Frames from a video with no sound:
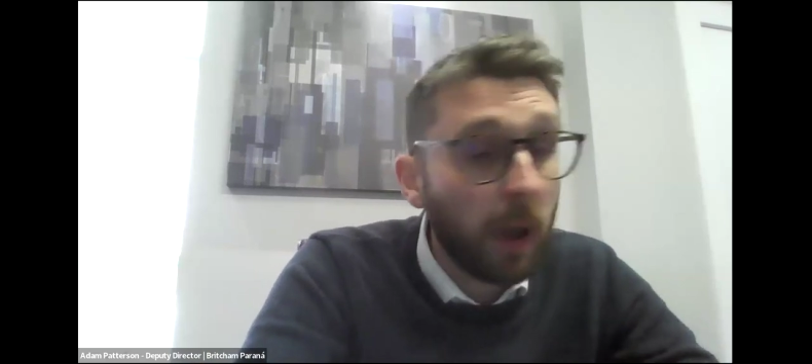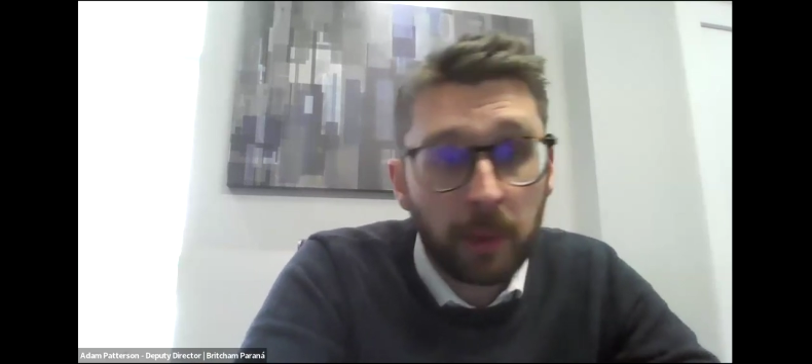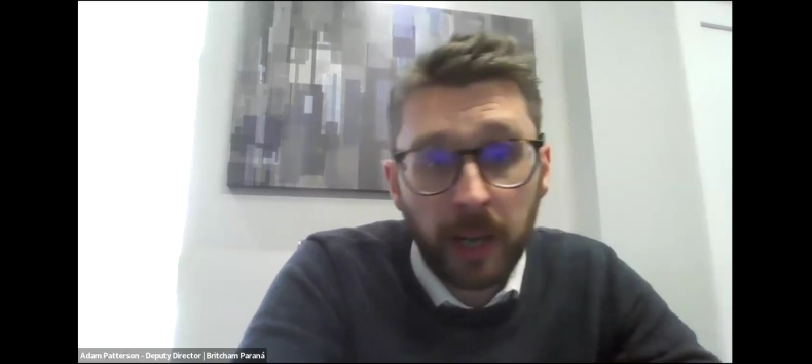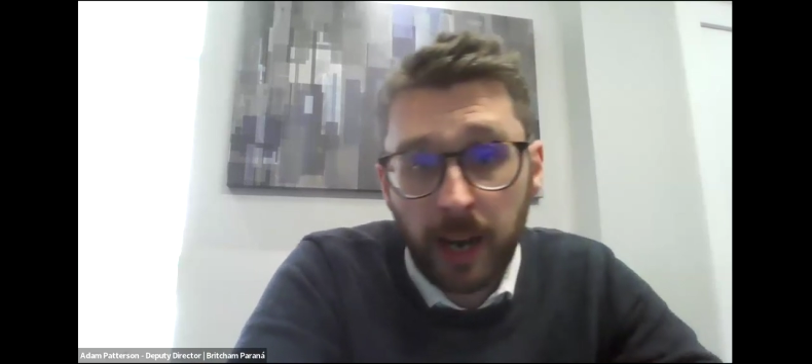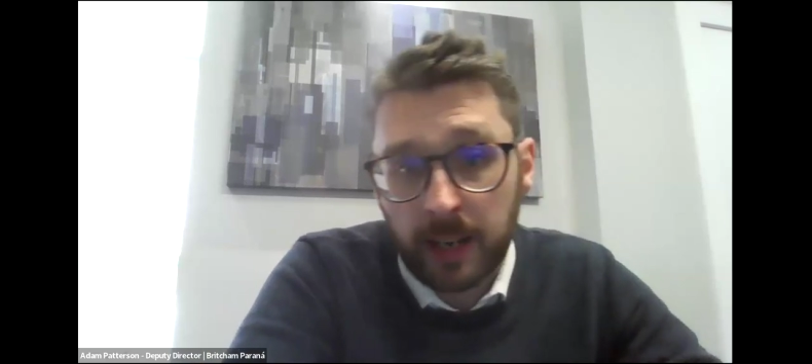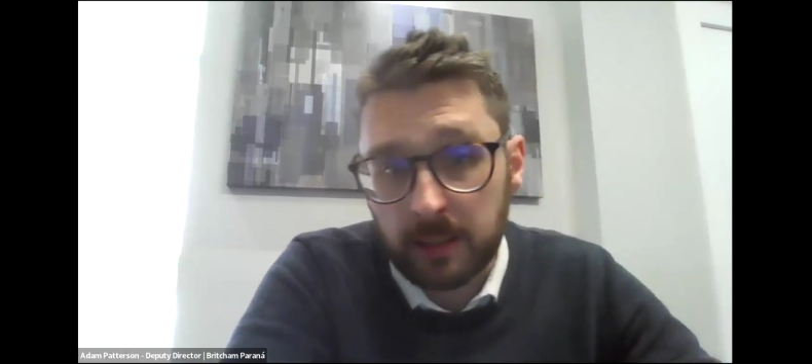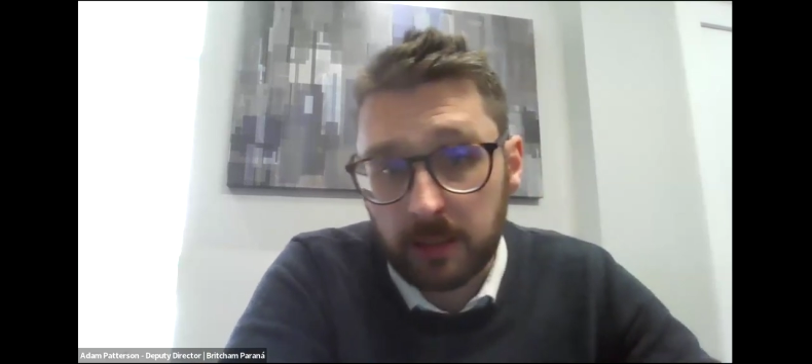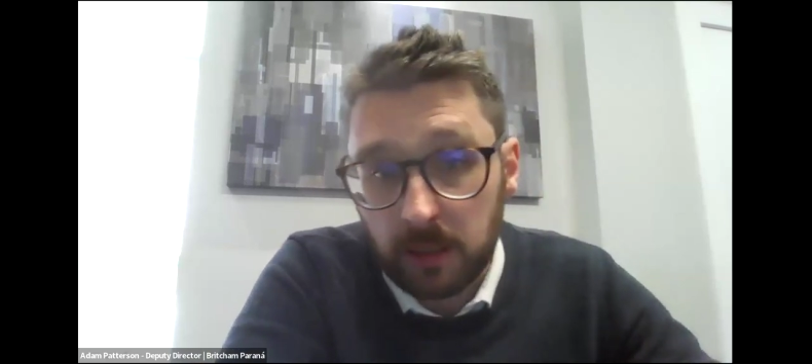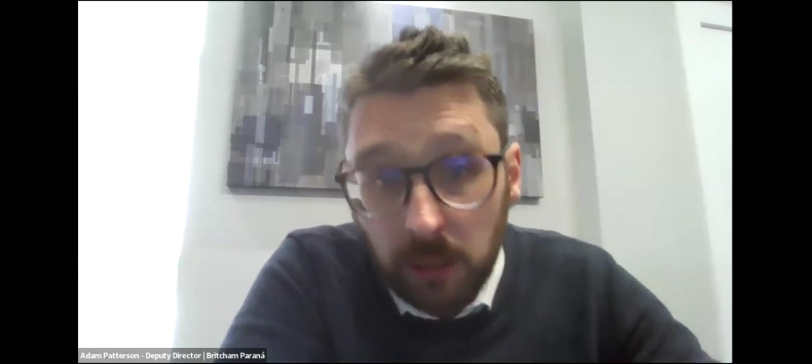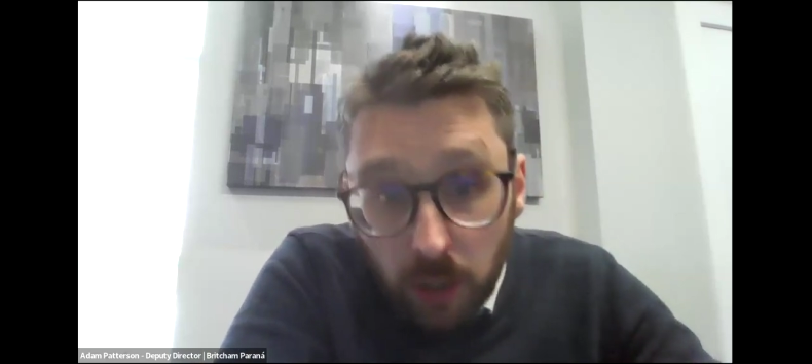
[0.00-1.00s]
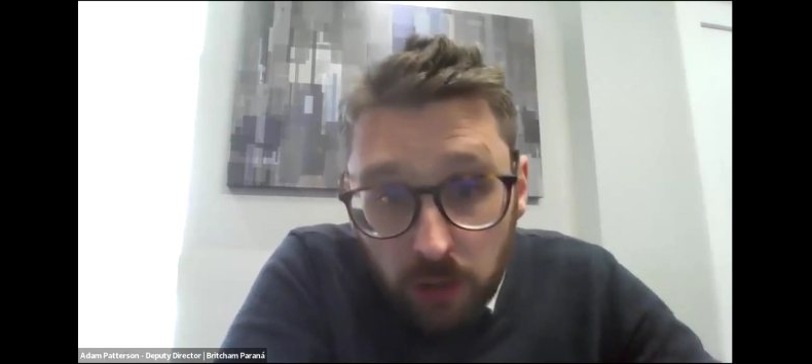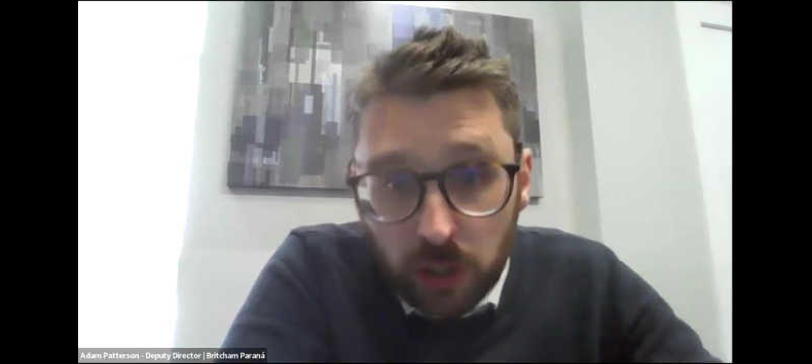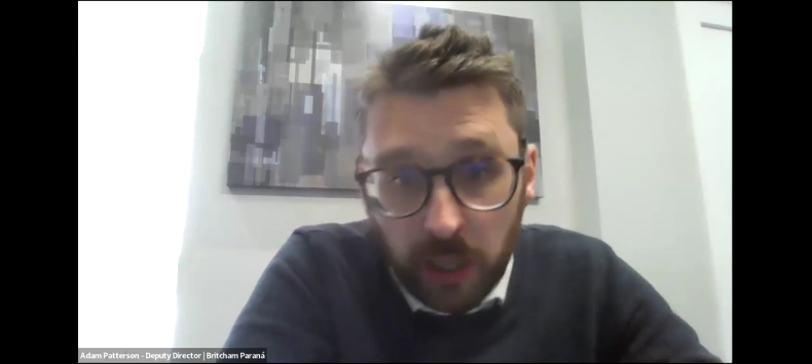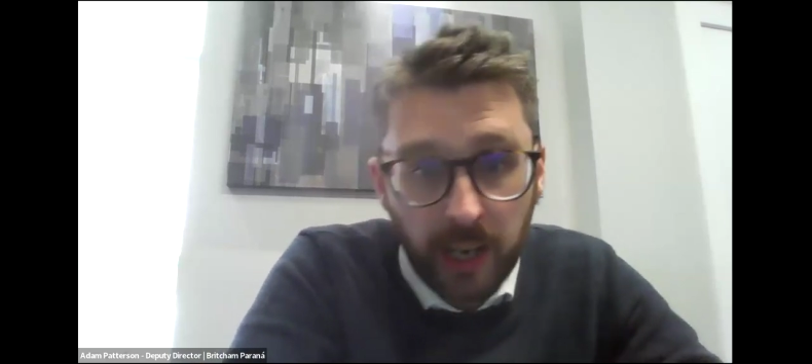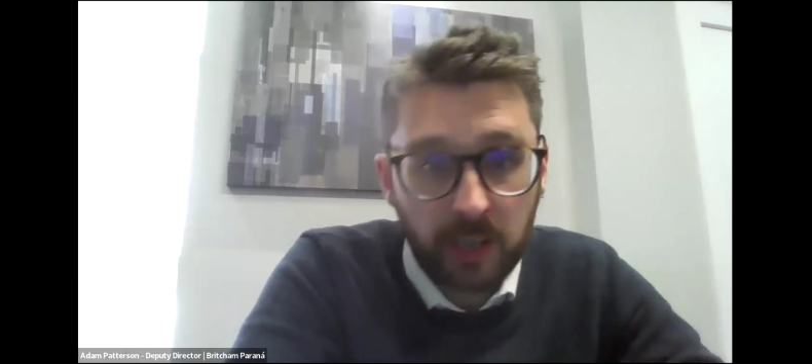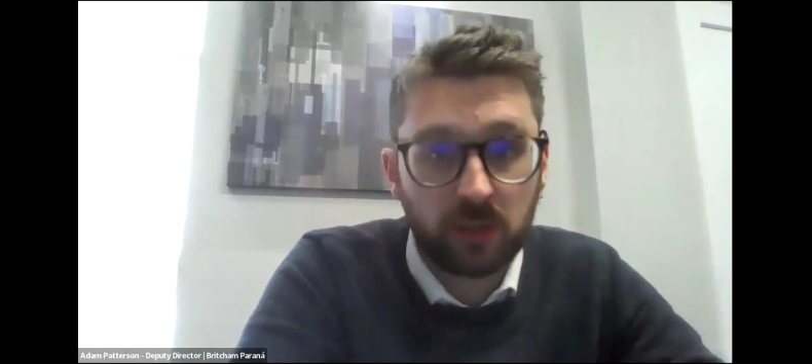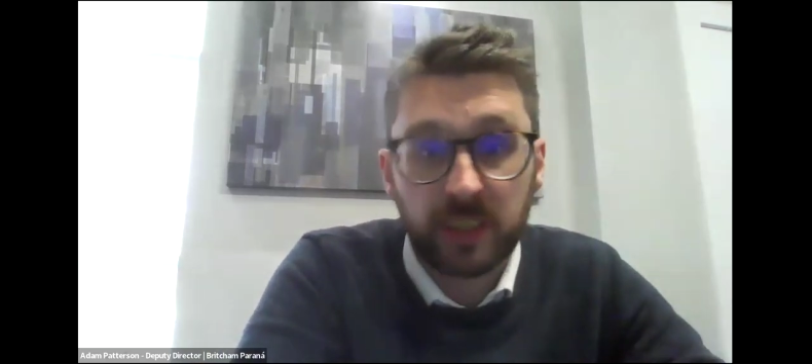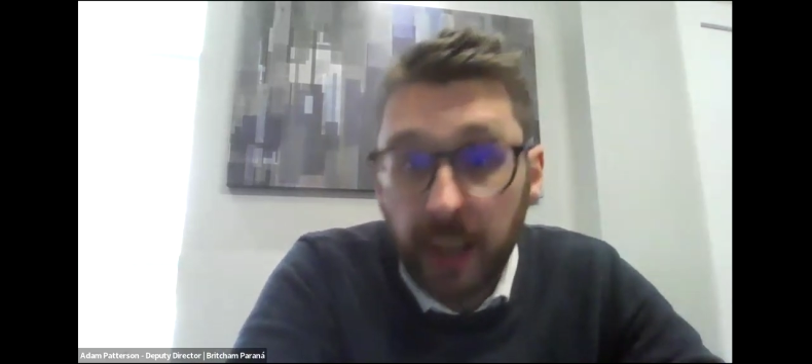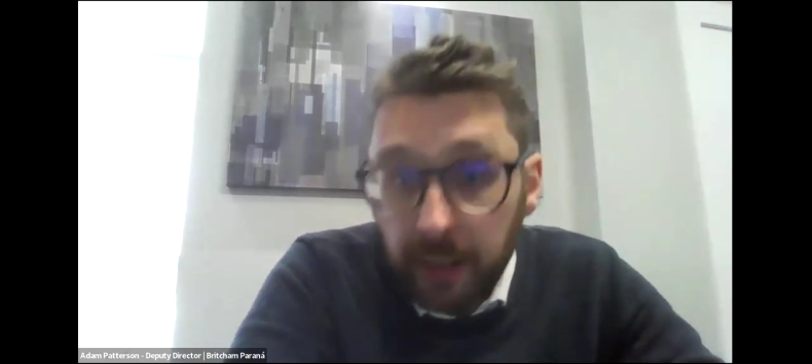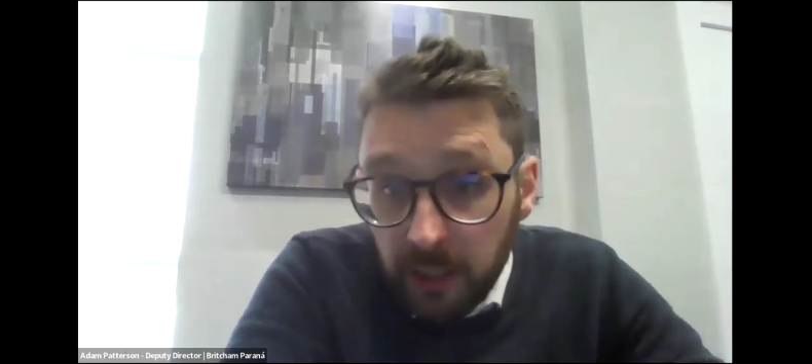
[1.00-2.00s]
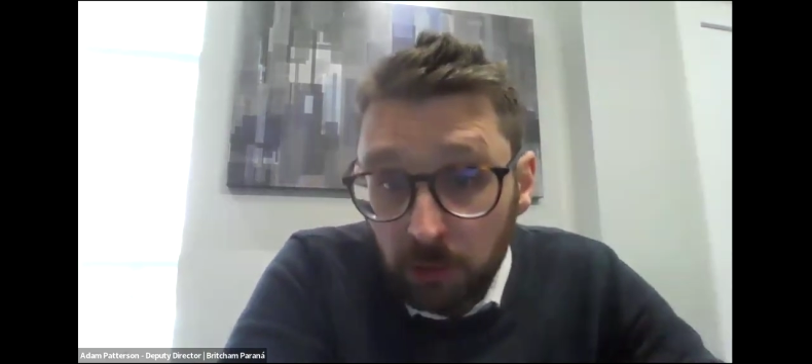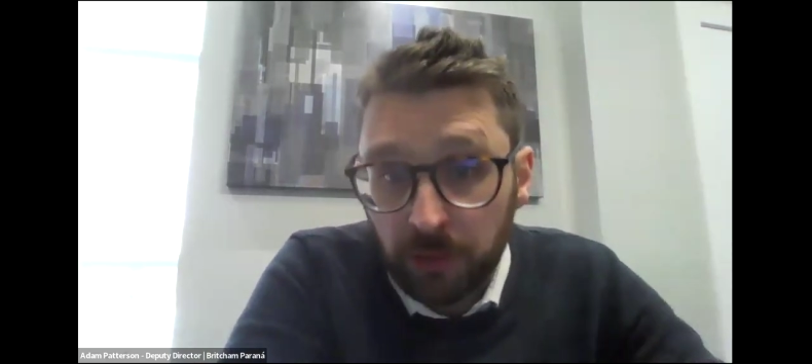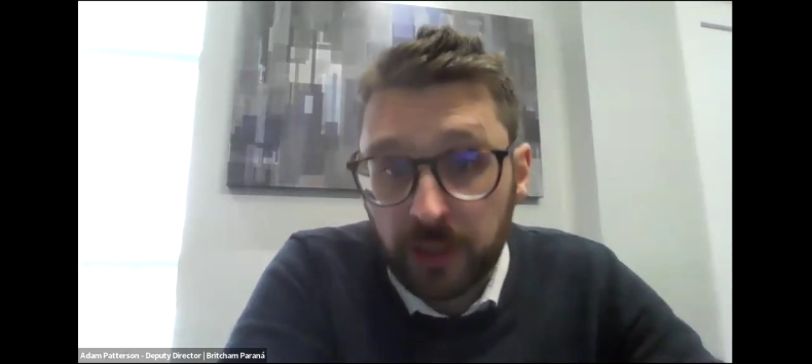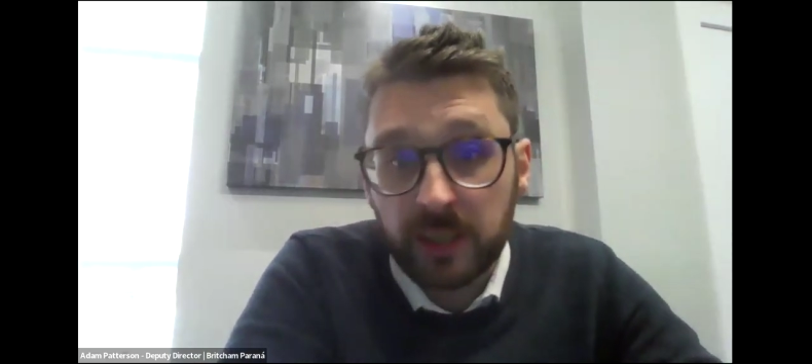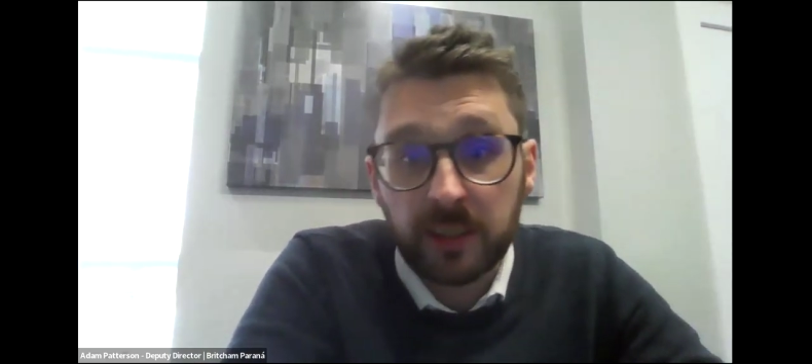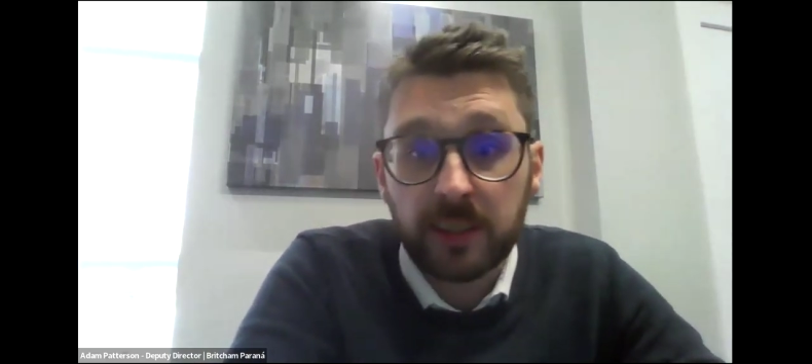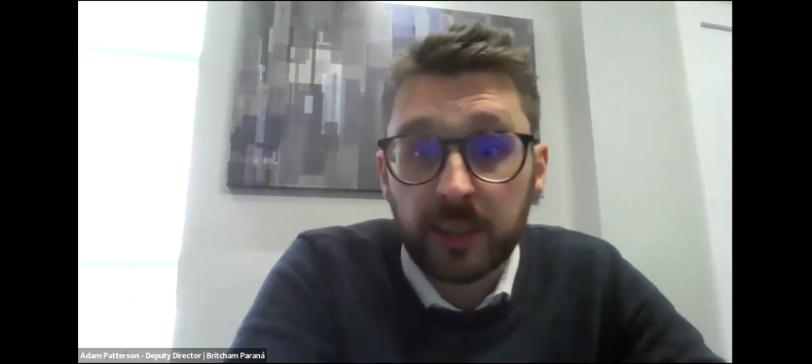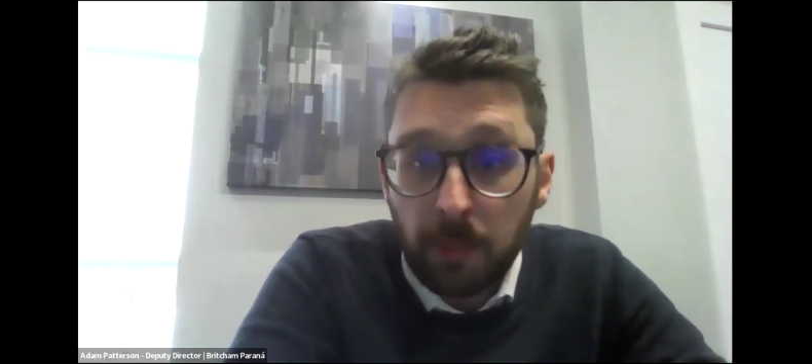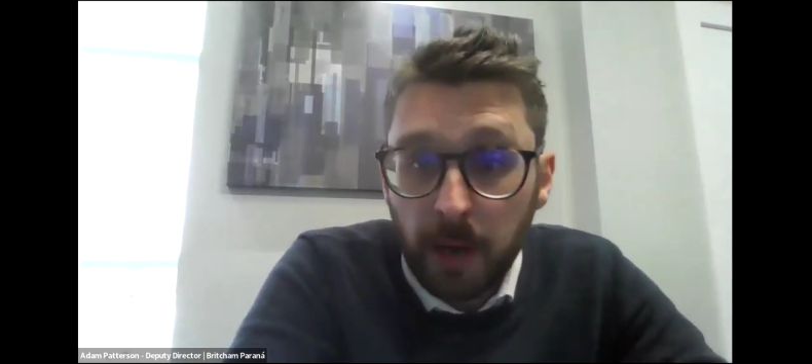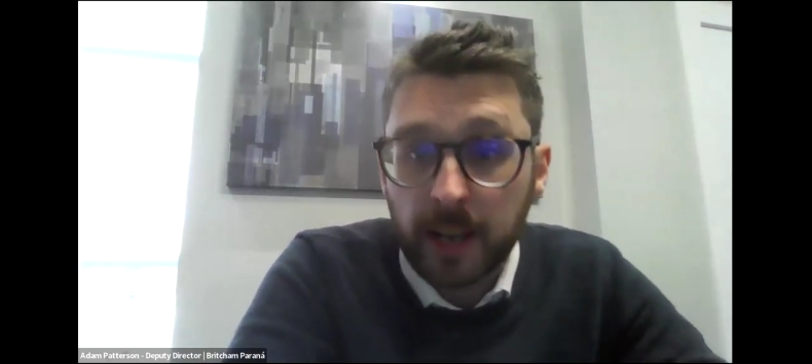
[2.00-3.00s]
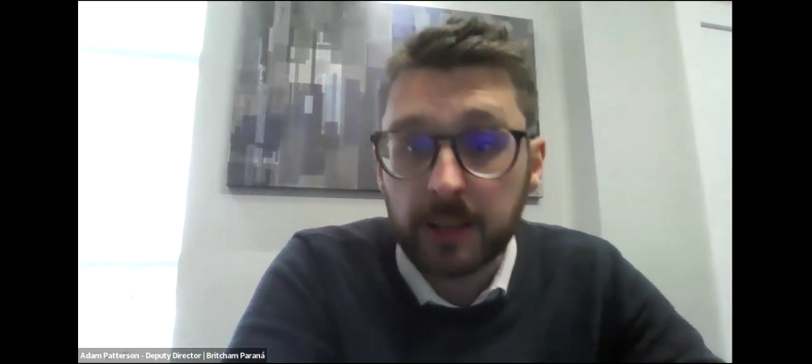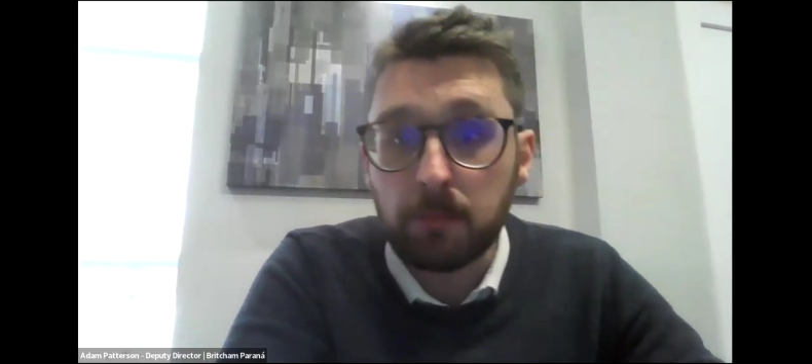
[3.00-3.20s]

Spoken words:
webinars, lunch lectures, technical visits, seminars,